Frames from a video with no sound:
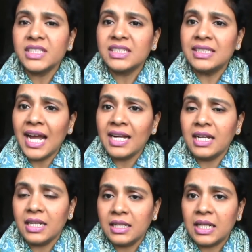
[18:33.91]
that
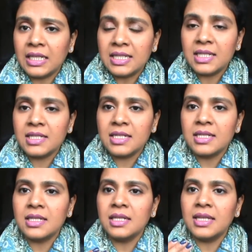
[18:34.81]

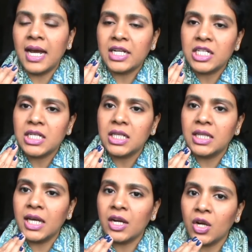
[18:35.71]
consistency that
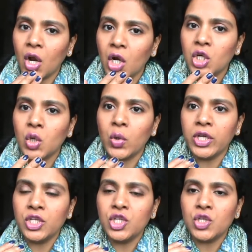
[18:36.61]
they are not
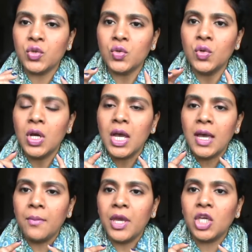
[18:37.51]
going to
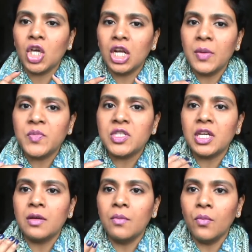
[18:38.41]
make your
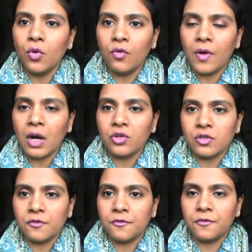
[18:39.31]
lipstick move out
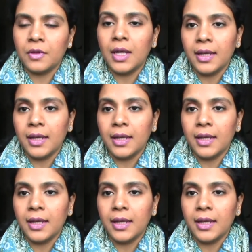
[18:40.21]
of